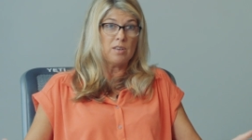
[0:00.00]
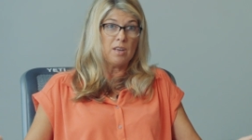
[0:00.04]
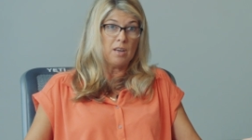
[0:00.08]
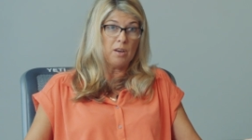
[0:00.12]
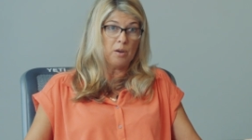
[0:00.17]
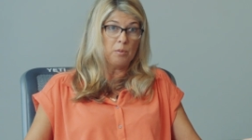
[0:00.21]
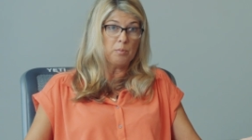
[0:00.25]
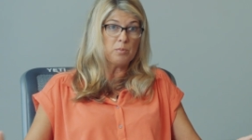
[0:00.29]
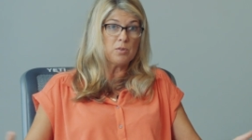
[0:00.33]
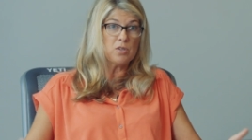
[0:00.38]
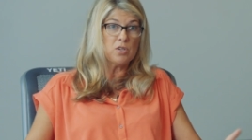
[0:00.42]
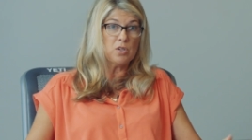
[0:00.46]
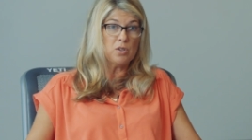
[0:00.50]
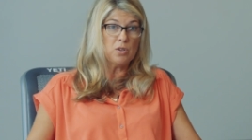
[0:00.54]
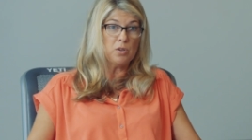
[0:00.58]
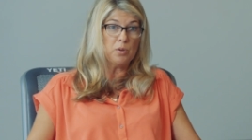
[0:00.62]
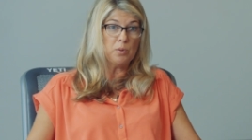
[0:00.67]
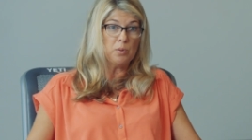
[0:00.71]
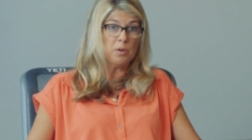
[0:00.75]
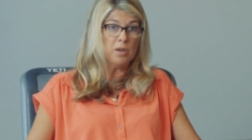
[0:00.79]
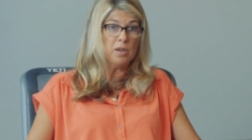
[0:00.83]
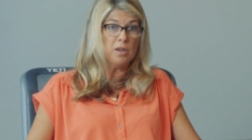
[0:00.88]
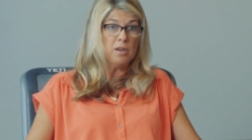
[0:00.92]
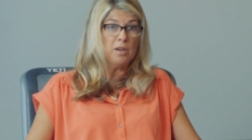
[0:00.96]
help
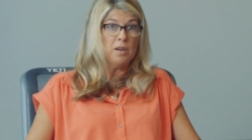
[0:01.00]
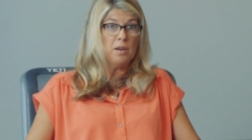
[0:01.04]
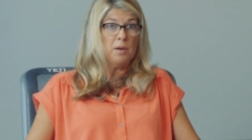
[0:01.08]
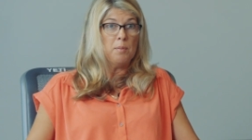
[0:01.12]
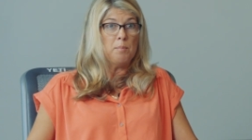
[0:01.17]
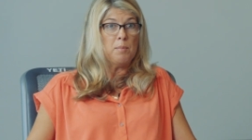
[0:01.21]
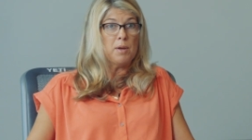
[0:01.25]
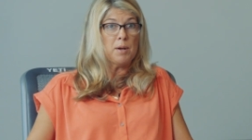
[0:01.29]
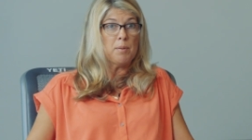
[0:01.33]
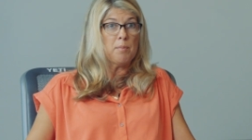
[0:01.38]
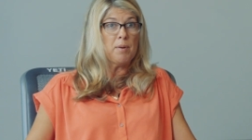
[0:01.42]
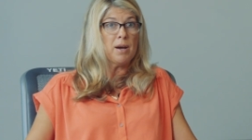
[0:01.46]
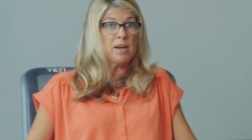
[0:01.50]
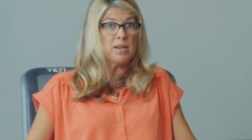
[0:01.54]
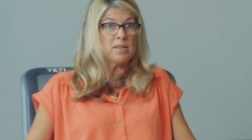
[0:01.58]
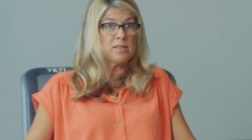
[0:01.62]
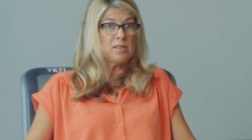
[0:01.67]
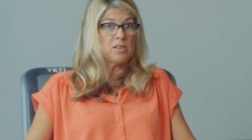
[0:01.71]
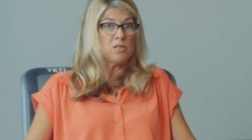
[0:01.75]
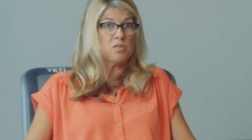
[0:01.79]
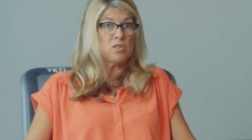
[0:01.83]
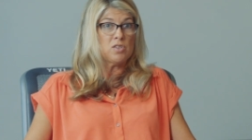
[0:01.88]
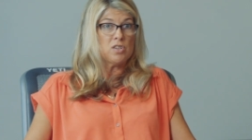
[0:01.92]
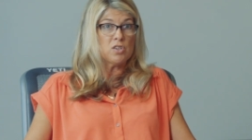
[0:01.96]
to minimize
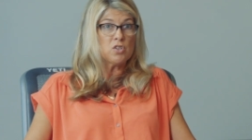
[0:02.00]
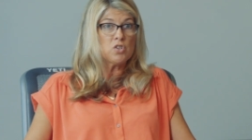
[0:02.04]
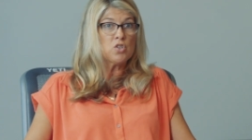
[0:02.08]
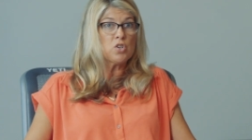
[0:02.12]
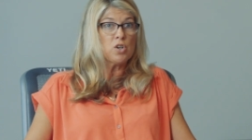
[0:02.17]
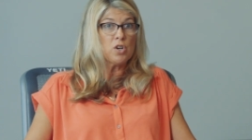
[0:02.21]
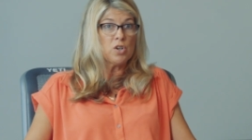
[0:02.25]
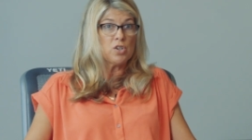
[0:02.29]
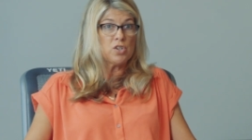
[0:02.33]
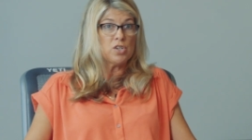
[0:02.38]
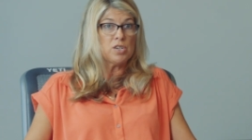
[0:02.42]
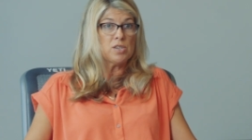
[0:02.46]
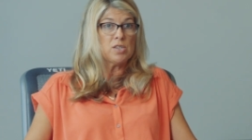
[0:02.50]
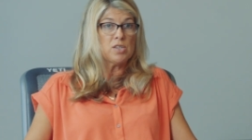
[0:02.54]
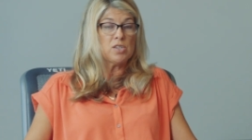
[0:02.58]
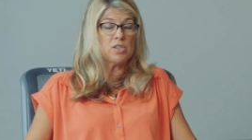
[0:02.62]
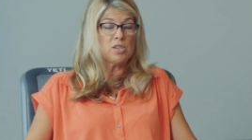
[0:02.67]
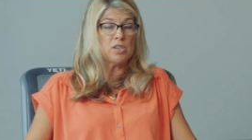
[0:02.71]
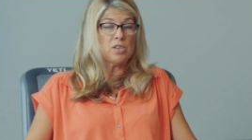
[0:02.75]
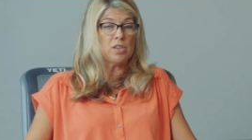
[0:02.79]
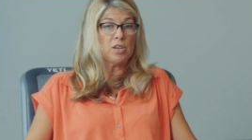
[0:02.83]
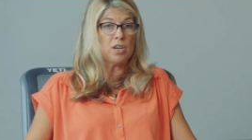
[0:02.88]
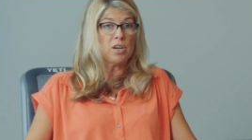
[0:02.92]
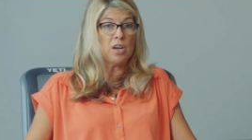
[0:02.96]
those discharges
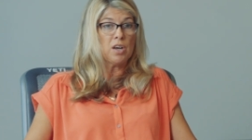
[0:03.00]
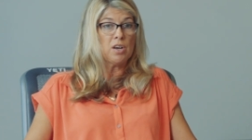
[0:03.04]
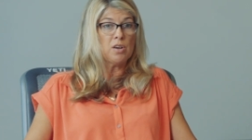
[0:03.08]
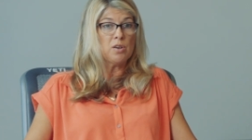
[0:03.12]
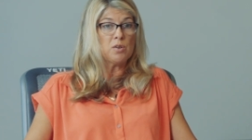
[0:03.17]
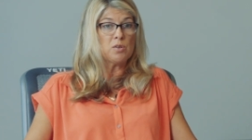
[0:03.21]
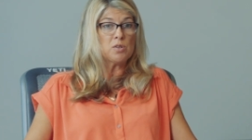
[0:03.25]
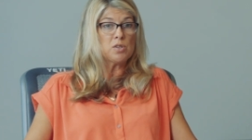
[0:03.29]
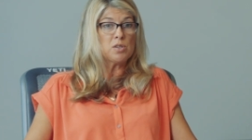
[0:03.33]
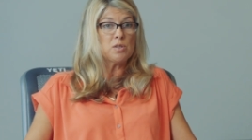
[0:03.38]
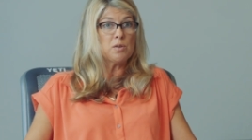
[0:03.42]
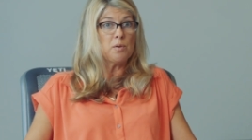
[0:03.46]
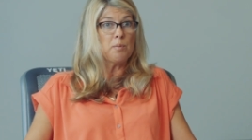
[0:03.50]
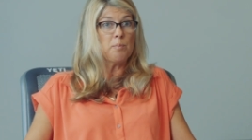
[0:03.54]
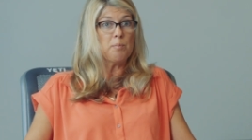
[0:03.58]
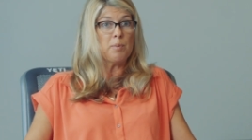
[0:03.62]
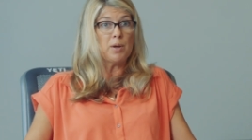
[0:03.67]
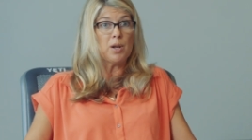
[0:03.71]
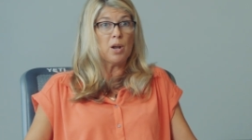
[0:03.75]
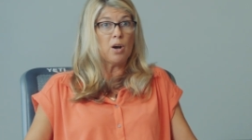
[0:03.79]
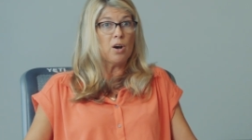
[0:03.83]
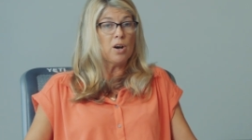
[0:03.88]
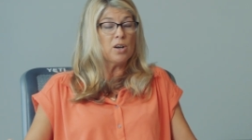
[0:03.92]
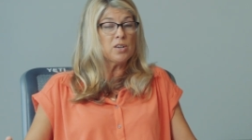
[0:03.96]
to the coast,
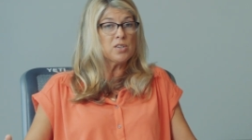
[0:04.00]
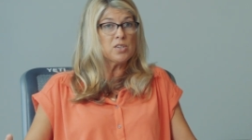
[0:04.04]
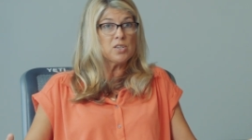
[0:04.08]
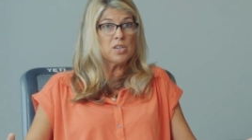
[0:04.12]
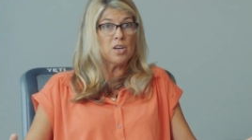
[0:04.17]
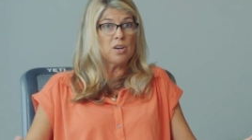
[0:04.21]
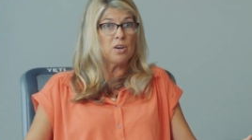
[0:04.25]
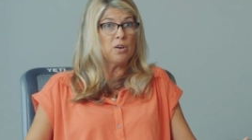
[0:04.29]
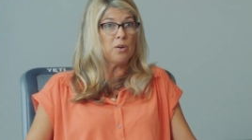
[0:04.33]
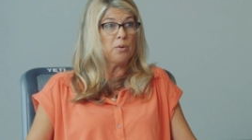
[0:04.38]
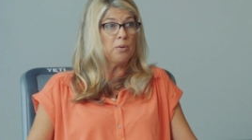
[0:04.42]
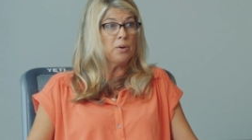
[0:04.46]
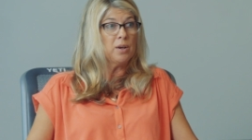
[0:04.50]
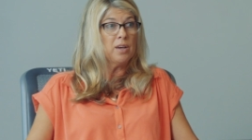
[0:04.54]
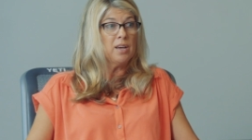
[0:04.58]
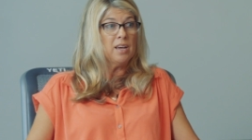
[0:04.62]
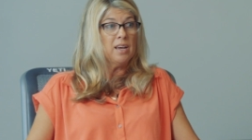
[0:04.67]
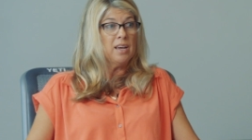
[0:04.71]
but also,